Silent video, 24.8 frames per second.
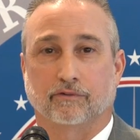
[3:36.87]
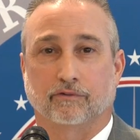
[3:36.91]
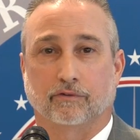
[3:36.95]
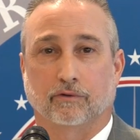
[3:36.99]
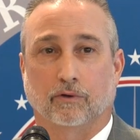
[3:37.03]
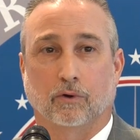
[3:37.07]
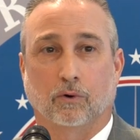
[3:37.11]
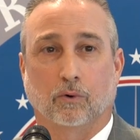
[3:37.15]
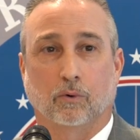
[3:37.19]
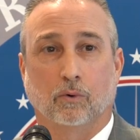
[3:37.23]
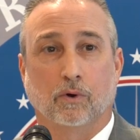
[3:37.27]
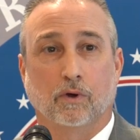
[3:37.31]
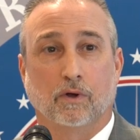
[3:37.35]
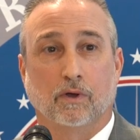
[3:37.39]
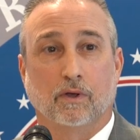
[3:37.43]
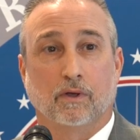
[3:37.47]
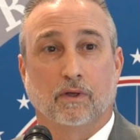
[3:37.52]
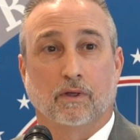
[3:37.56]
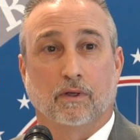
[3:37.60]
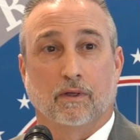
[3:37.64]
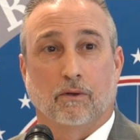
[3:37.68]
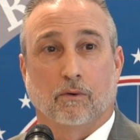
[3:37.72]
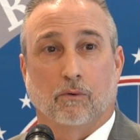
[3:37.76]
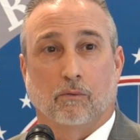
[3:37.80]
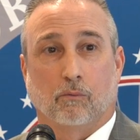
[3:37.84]
So
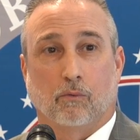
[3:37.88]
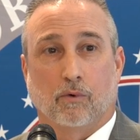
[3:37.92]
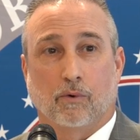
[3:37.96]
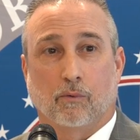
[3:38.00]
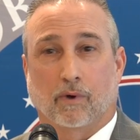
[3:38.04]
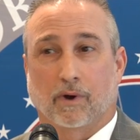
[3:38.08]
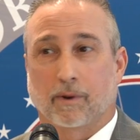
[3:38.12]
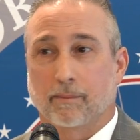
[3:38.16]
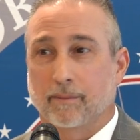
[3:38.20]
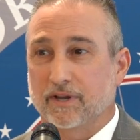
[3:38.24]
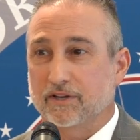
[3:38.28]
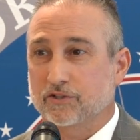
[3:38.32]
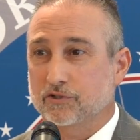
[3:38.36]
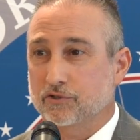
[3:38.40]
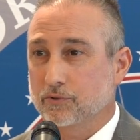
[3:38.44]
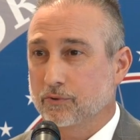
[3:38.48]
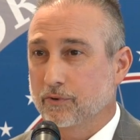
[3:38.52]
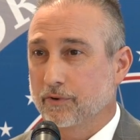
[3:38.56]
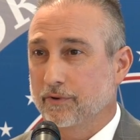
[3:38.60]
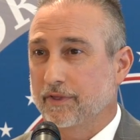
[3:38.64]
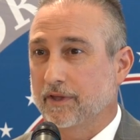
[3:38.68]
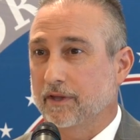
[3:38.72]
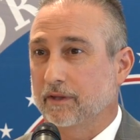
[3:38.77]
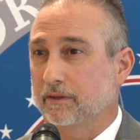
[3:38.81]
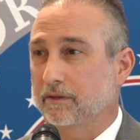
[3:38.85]
we want to make
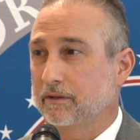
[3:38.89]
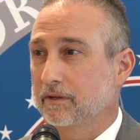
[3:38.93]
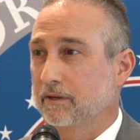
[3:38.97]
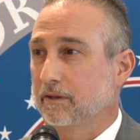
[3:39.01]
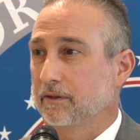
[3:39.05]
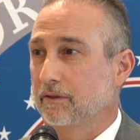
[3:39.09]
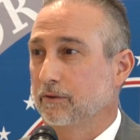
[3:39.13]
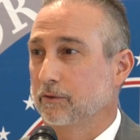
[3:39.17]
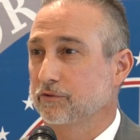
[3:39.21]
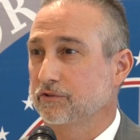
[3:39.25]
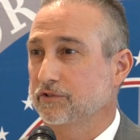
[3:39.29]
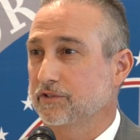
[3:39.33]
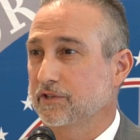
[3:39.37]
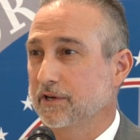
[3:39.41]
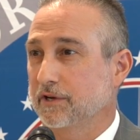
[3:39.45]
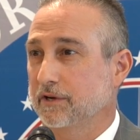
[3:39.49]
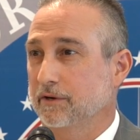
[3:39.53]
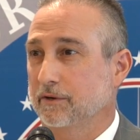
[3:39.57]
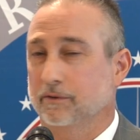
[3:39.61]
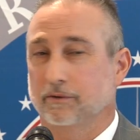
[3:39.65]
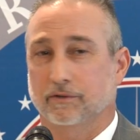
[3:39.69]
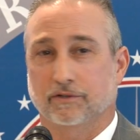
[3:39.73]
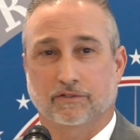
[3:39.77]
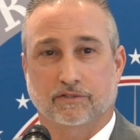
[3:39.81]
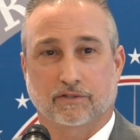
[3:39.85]
sure that those
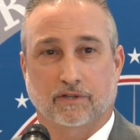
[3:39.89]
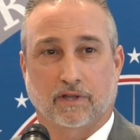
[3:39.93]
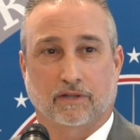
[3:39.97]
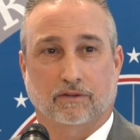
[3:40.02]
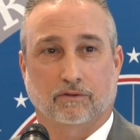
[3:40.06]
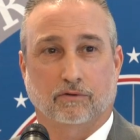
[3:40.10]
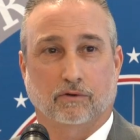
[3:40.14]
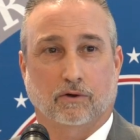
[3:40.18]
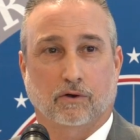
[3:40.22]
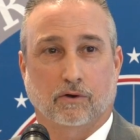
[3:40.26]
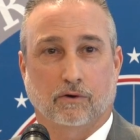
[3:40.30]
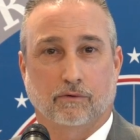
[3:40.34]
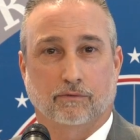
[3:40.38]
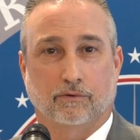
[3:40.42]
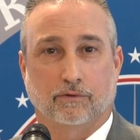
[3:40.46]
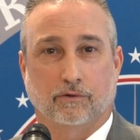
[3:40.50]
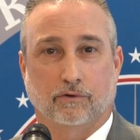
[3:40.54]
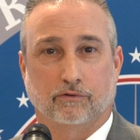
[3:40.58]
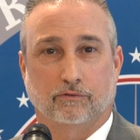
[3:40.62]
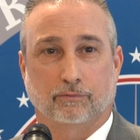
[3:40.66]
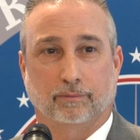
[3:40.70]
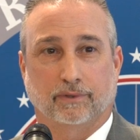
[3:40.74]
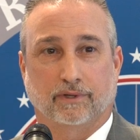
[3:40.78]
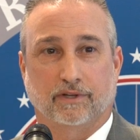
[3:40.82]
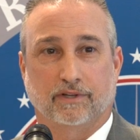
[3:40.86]
terrorists that took over
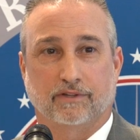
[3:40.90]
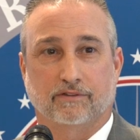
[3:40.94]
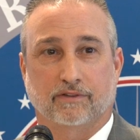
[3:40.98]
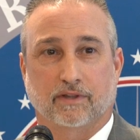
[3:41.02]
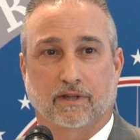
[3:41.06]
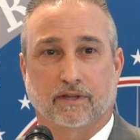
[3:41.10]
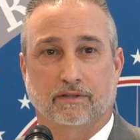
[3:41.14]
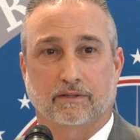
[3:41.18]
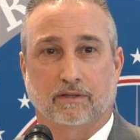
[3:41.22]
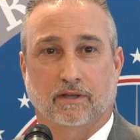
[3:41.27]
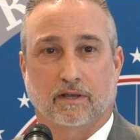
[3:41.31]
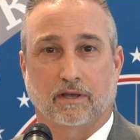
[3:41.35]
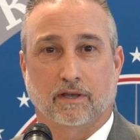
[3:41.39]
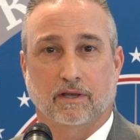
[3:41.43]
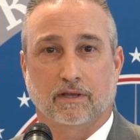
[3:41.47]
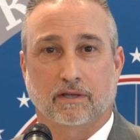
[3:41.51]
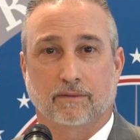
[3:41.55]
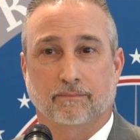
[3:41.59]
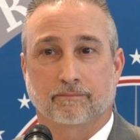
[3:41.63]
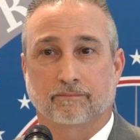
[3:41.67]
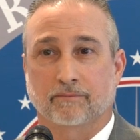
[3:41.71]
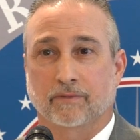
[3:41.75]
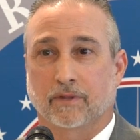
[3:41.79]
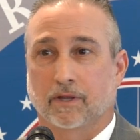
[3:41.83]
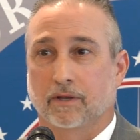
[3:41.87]
those planes that day,
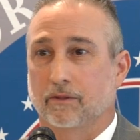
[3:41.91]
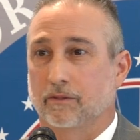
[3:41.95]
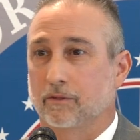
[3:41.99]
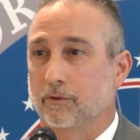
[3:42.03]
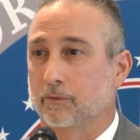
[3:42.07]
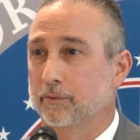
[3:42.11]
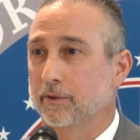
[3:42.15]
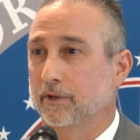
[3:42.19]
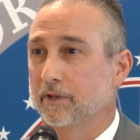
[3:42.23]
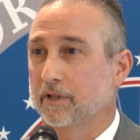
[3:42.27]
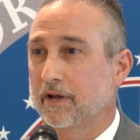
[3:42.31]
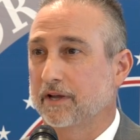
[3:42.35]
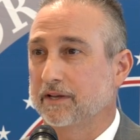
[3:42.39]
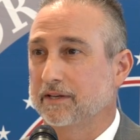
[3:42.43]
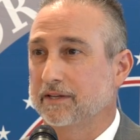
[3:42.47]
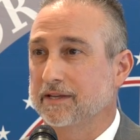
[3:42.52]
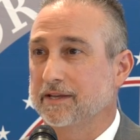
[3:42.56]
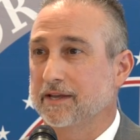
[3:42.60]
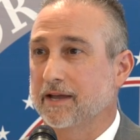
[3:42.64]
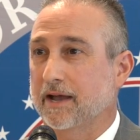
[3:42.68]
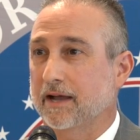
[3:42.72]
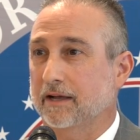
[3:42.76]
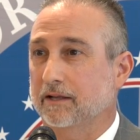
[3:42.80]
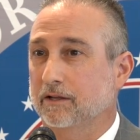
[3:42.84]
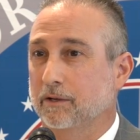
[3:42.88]
the Real
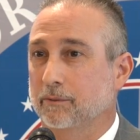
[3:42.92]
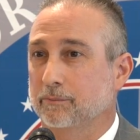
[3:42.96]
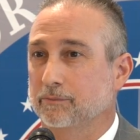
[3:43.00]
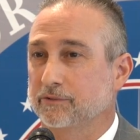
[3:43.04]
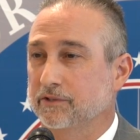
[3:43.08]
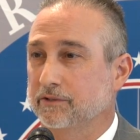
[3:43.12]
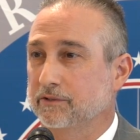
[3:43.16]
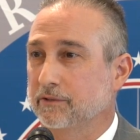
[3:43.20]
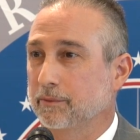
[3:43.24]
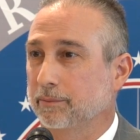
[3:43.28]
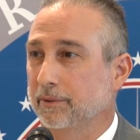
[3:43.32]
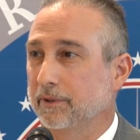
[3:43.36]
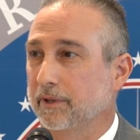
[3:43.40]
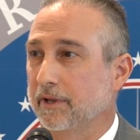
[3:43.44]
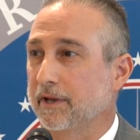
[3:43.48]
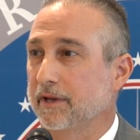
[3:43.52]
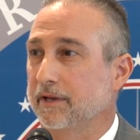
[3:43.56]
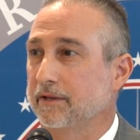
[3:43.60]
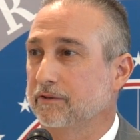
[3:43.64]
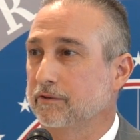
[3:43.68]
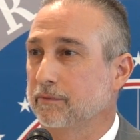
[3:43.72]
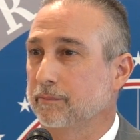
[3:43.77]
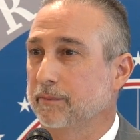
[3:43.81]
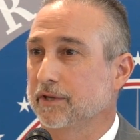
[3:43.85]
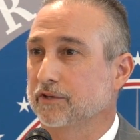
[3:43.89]
ID Act comes into play
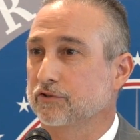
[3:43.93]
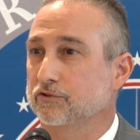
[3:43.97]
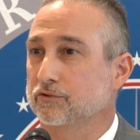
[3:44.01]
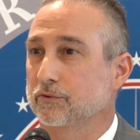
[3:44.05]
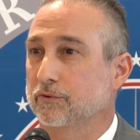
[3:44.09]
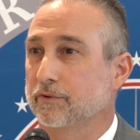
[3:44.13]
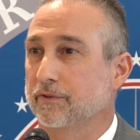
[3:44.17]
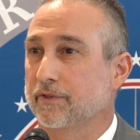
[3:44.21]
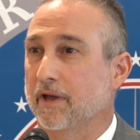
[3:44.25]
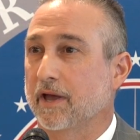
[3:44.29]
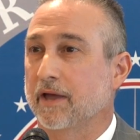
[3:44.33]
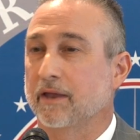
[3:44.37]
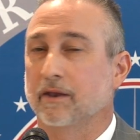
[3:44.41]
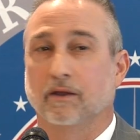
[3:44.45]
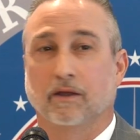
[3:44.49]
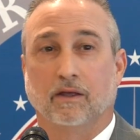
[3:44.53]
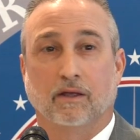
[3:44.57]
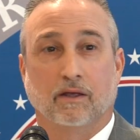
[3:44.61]
to make sure that